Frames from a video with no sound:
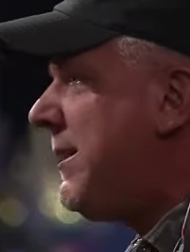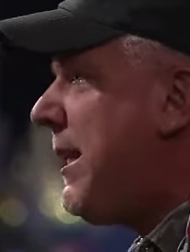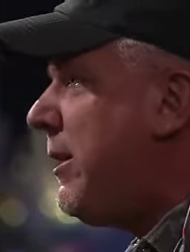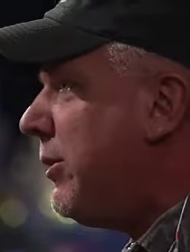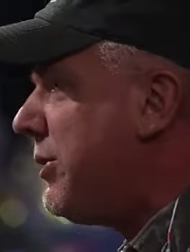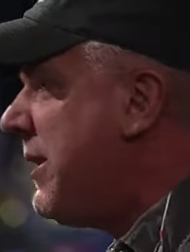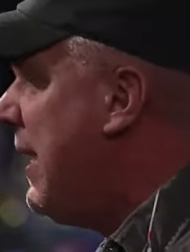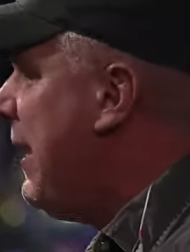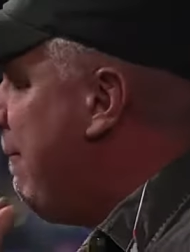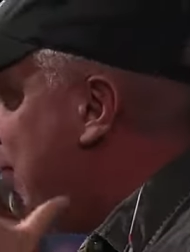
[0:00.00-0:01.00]
SEALs
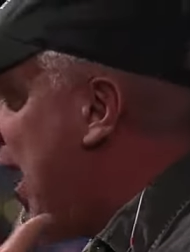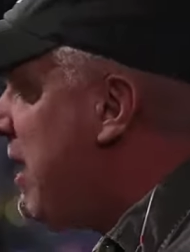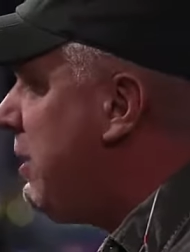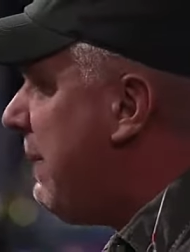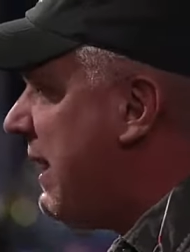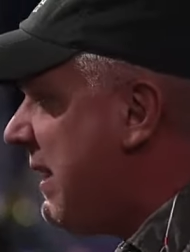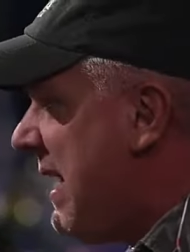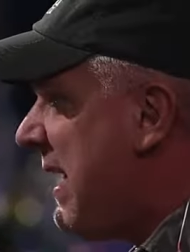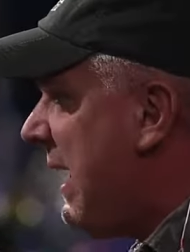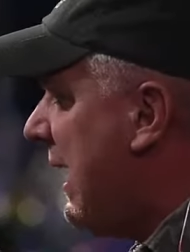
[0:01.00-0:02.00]
had to be
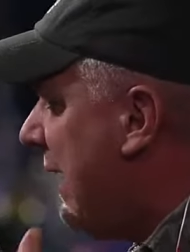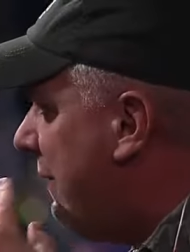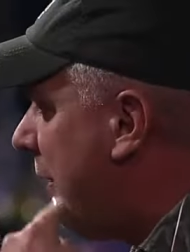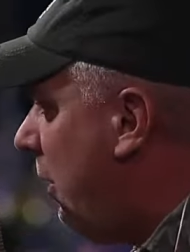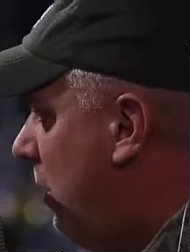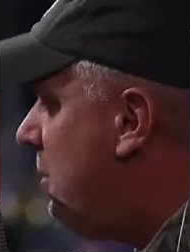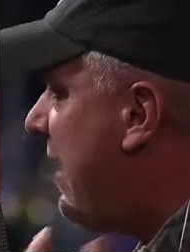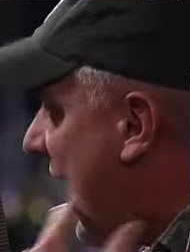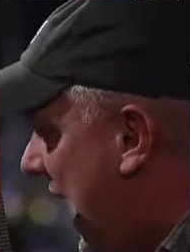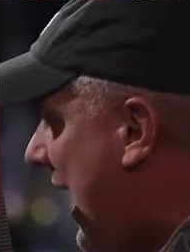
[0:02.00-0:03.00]
thinking in their
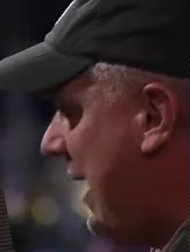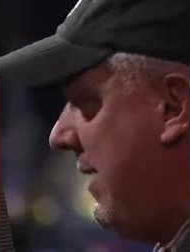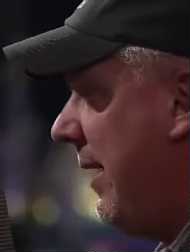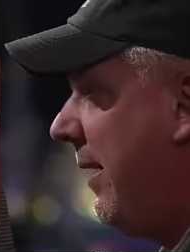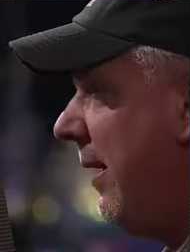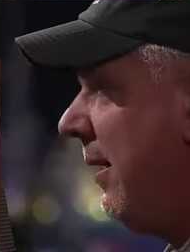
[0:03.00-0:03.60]
own head.